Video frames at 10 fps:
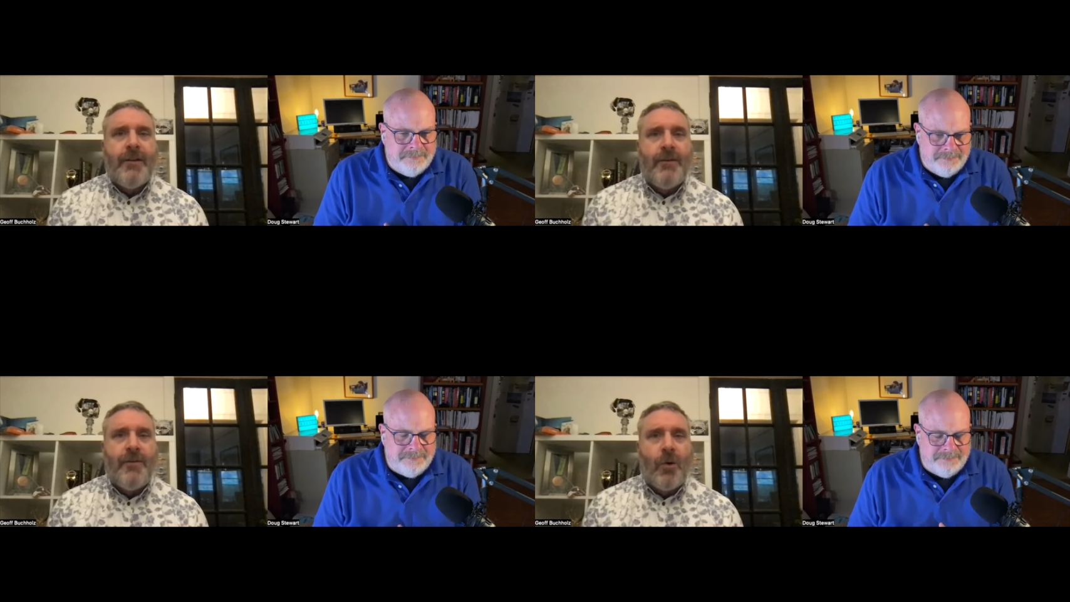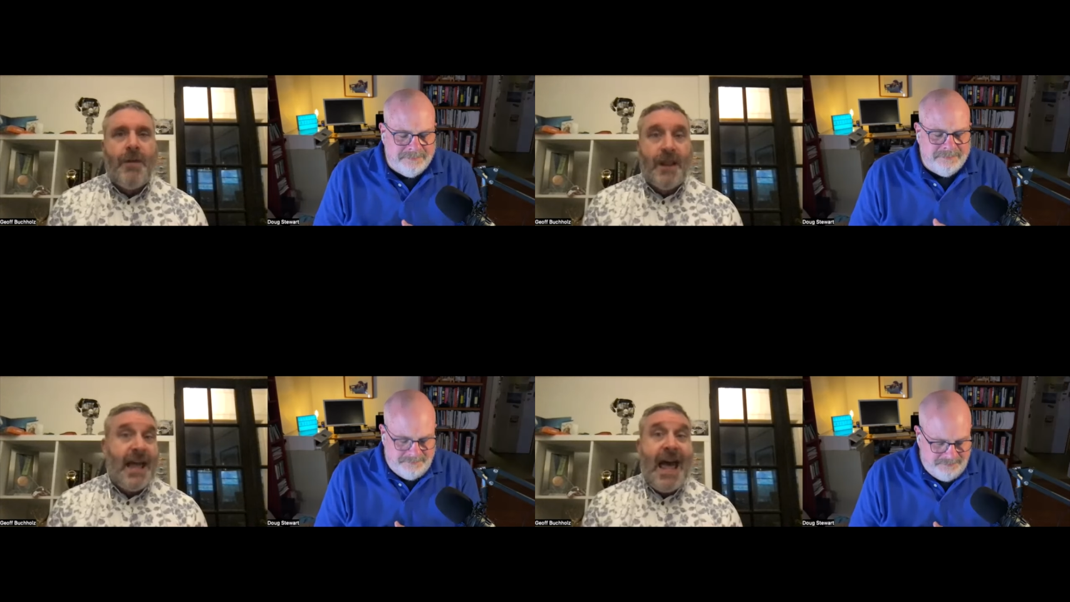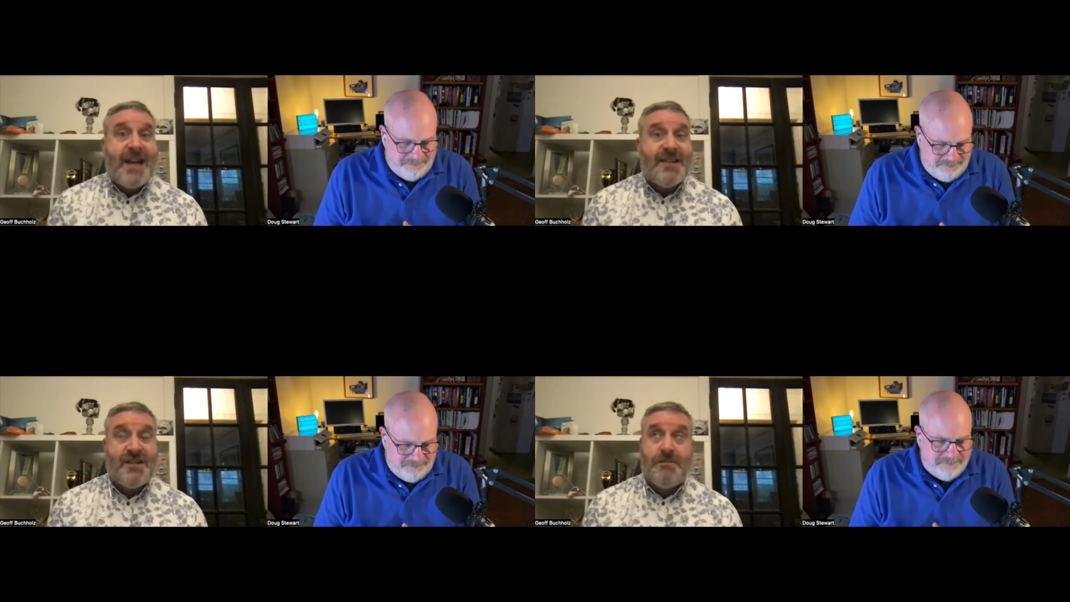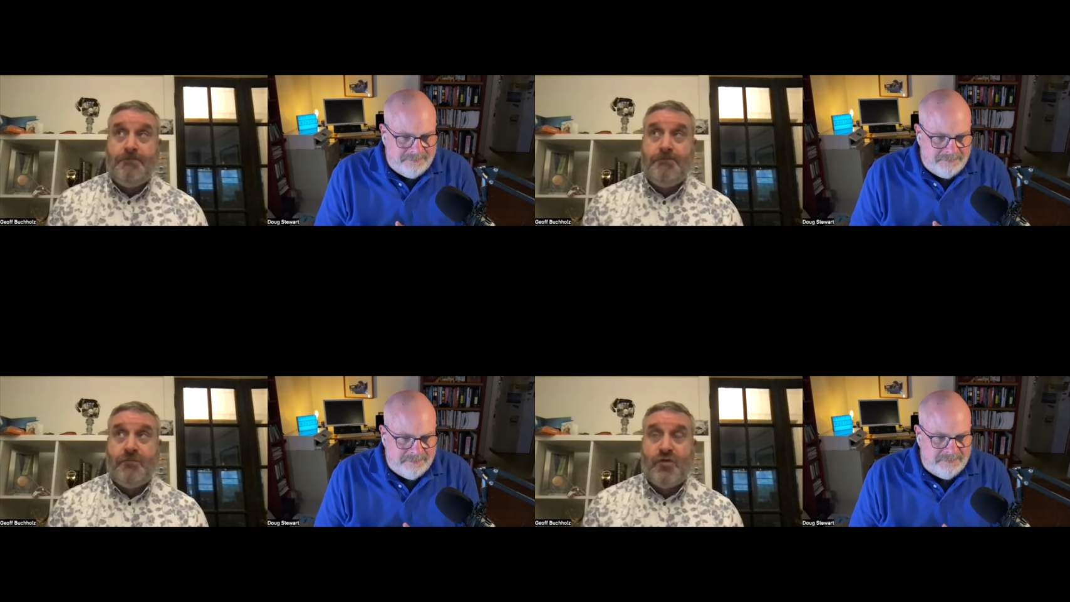Speaker 1: for the mm-hmm. last
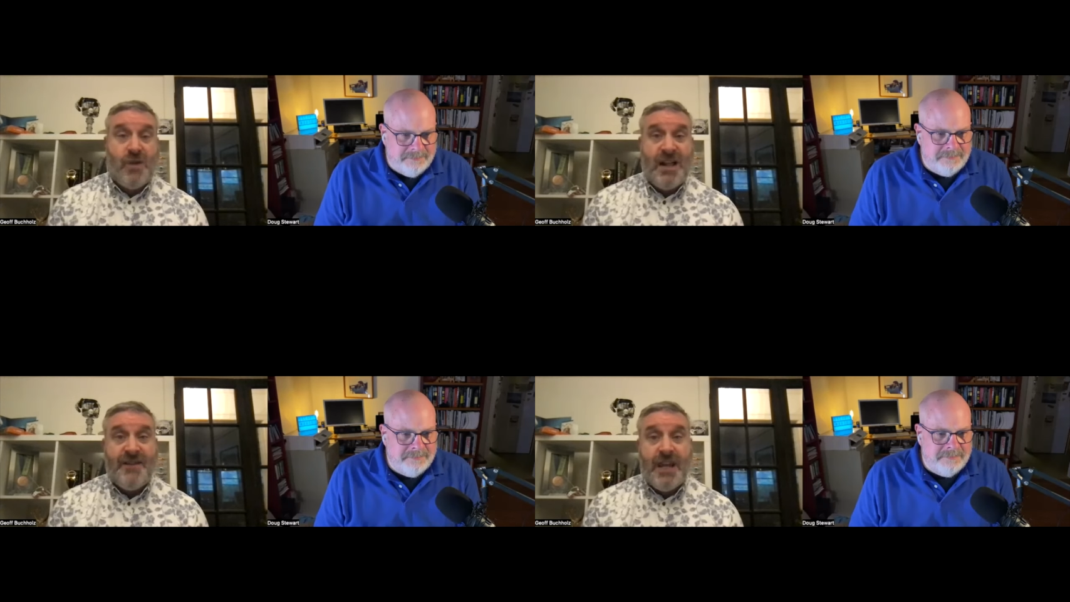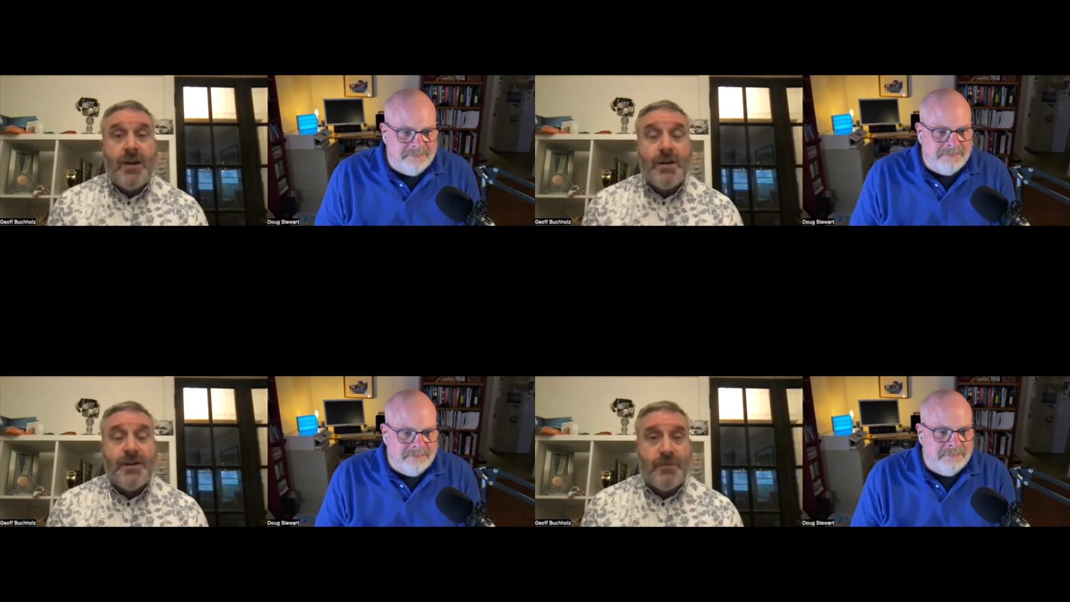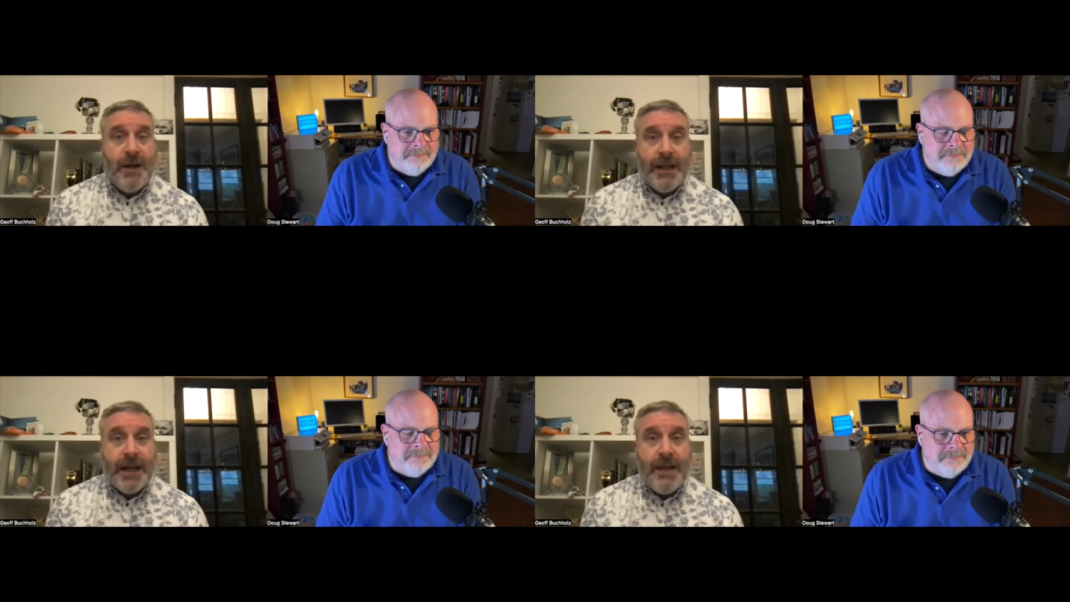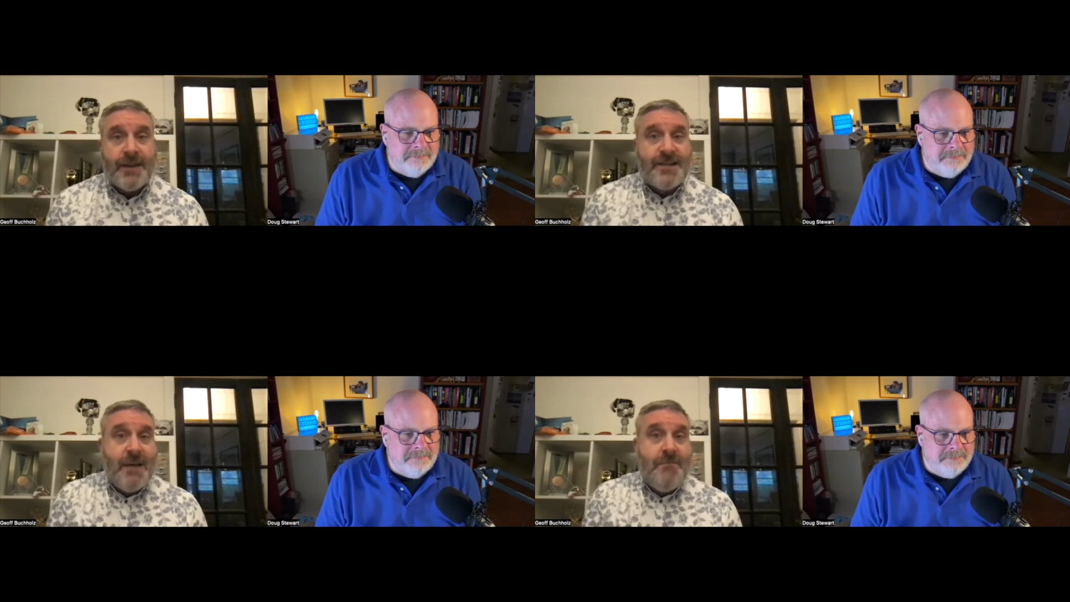12 years, really, mm-hmm. the
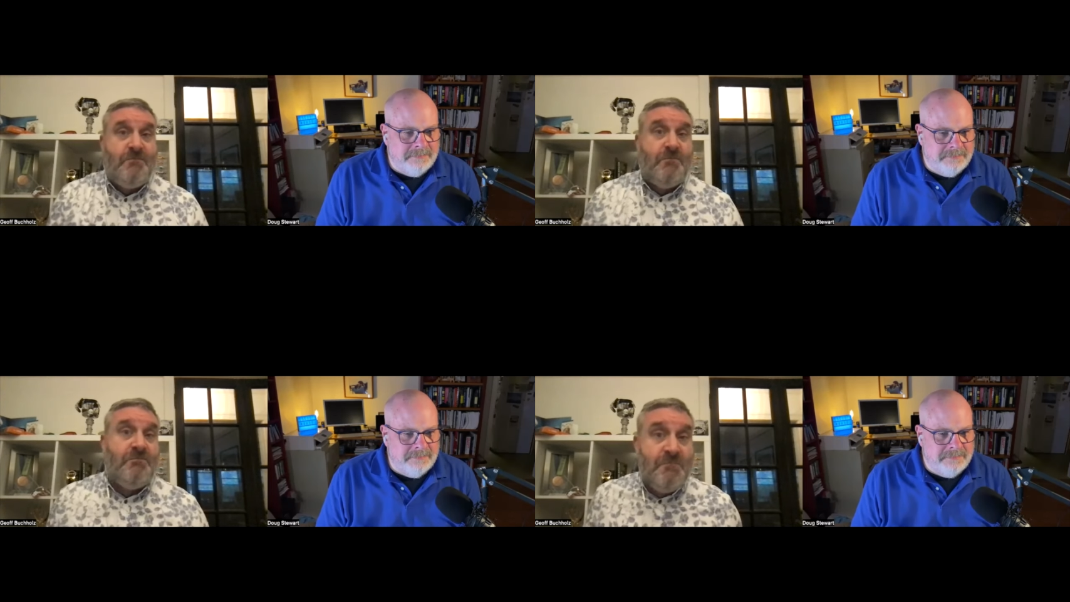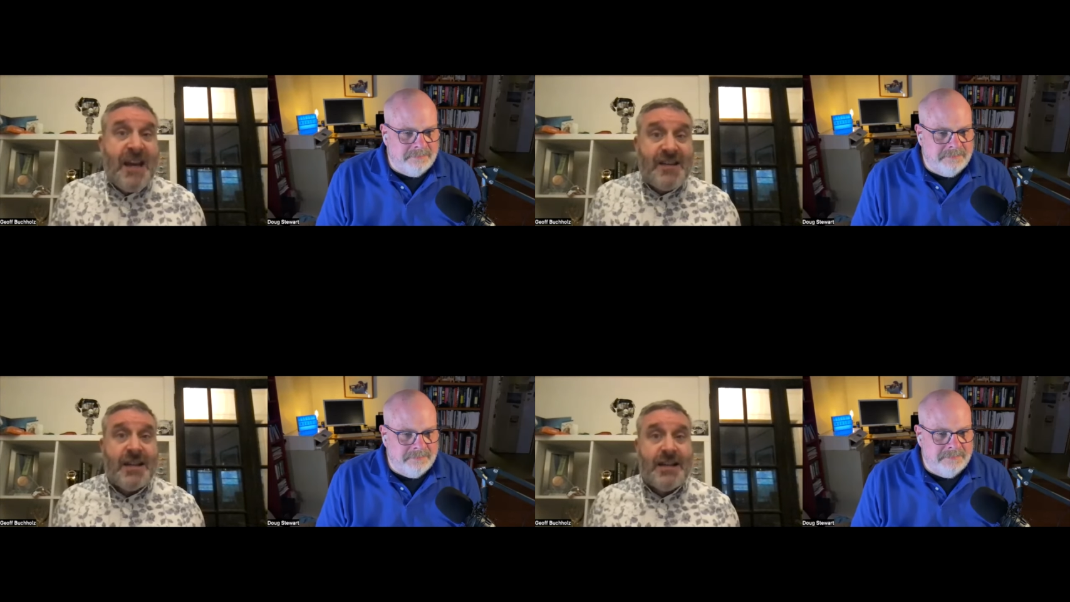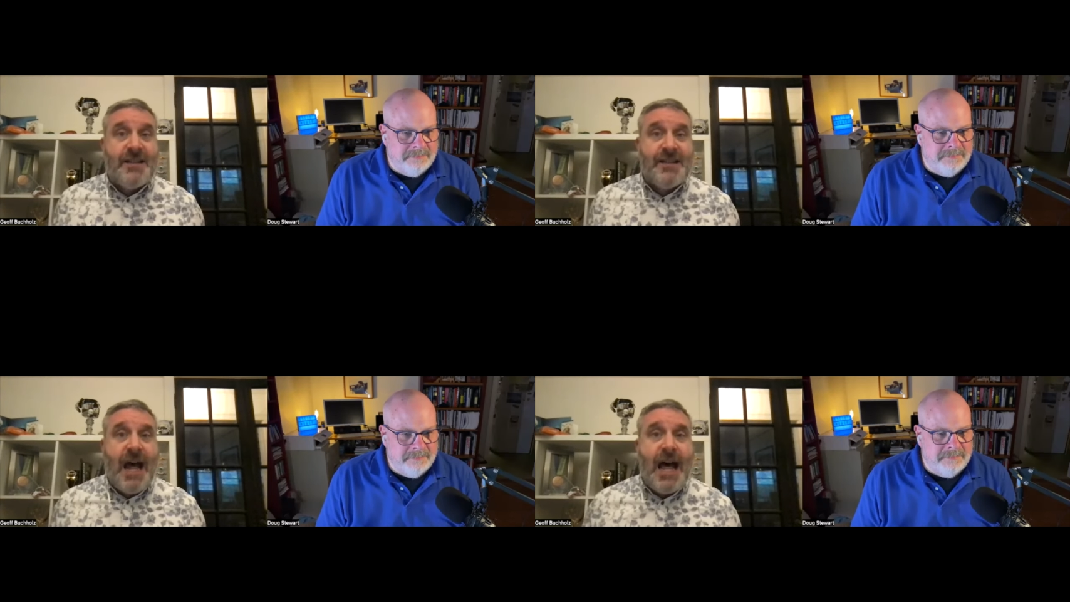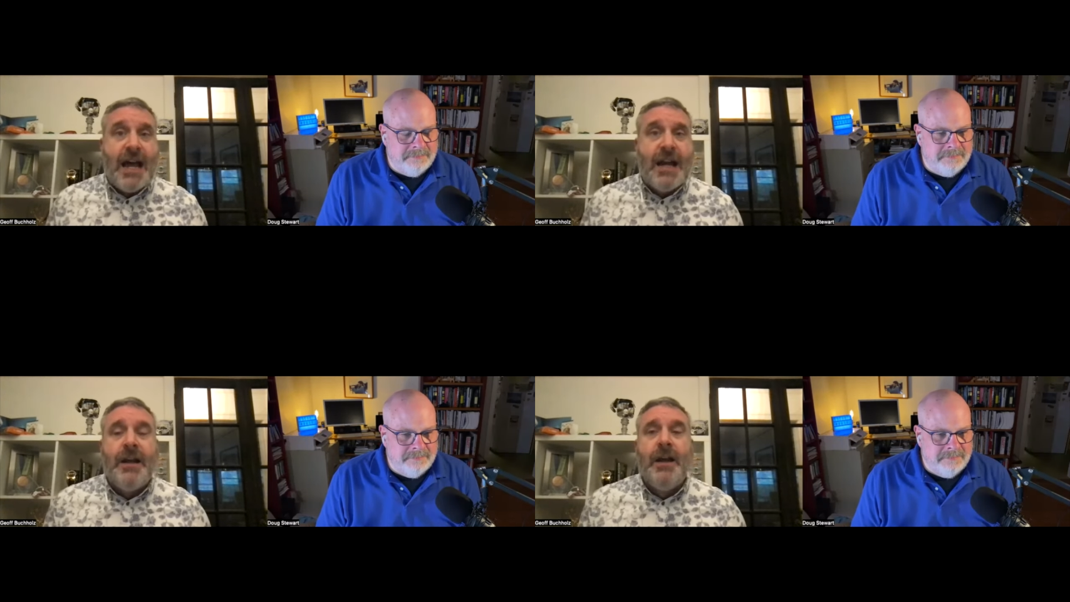same basic design.